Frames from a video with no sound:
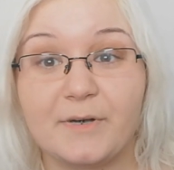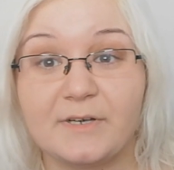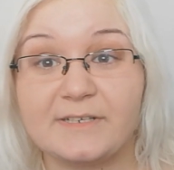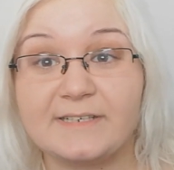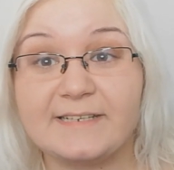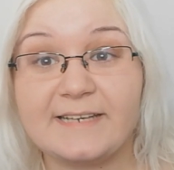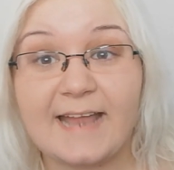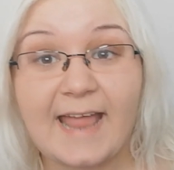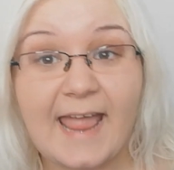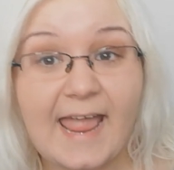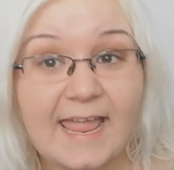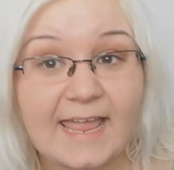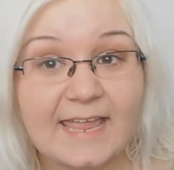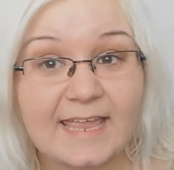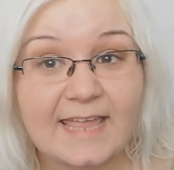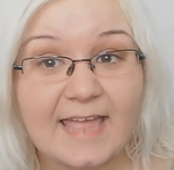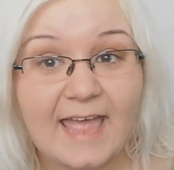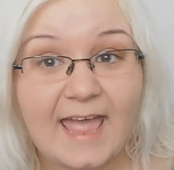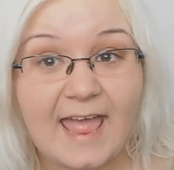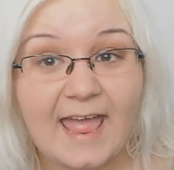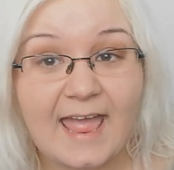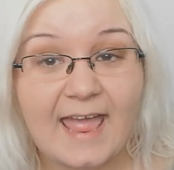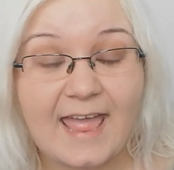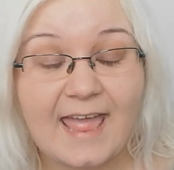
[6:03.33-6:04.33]
per day,
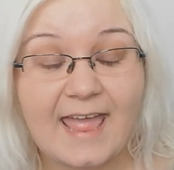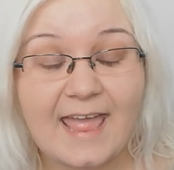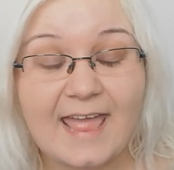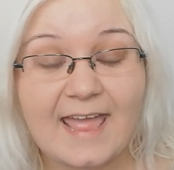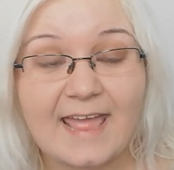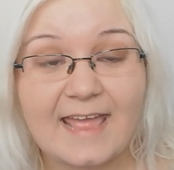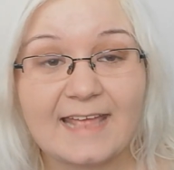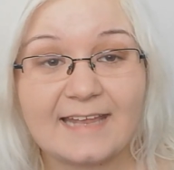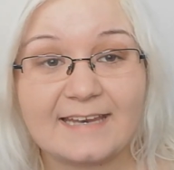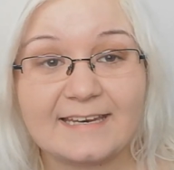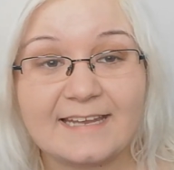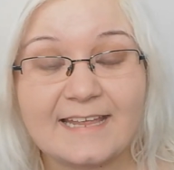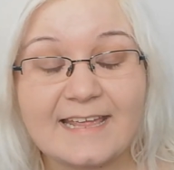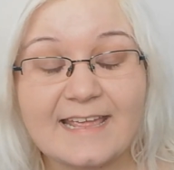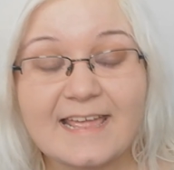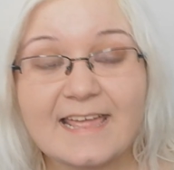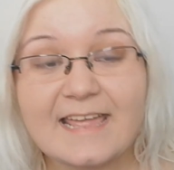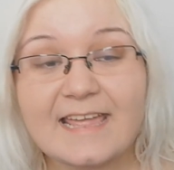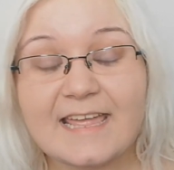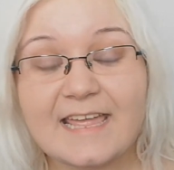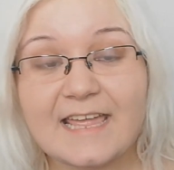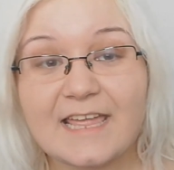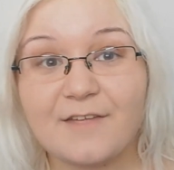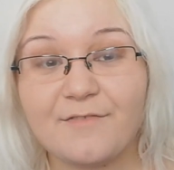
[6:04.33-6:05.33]
and
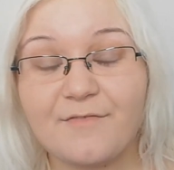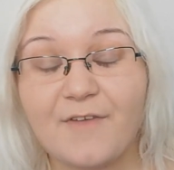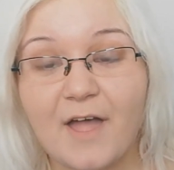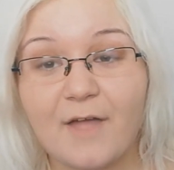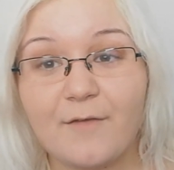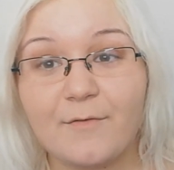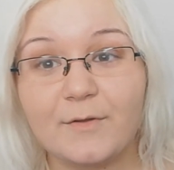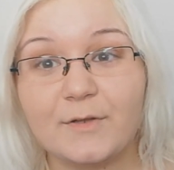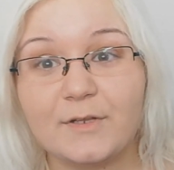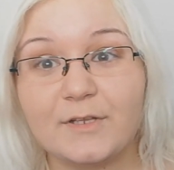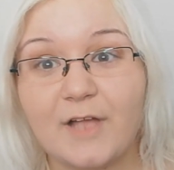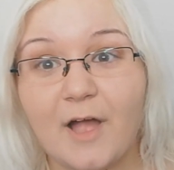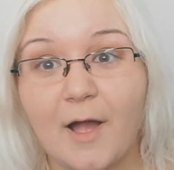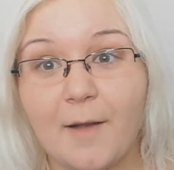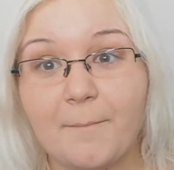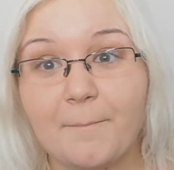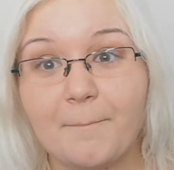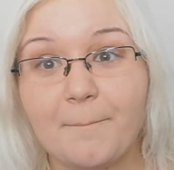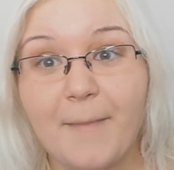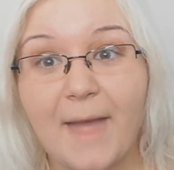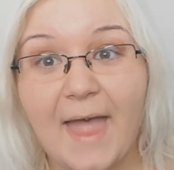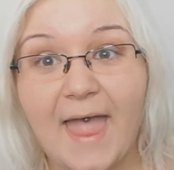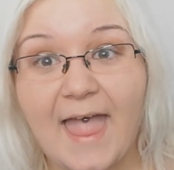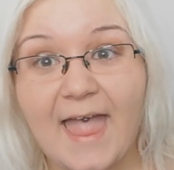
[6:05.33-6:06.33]
if I will
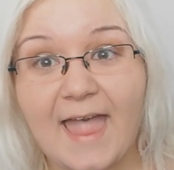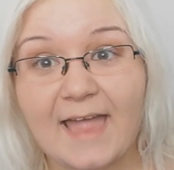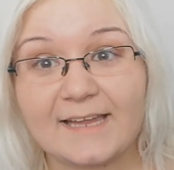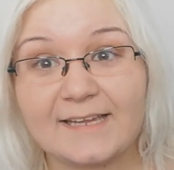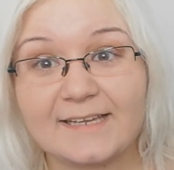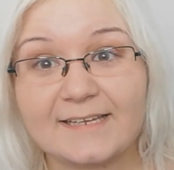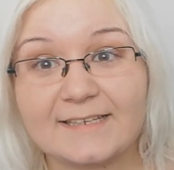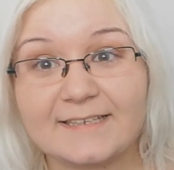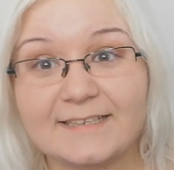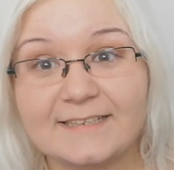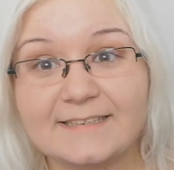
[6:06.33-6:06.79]
come back,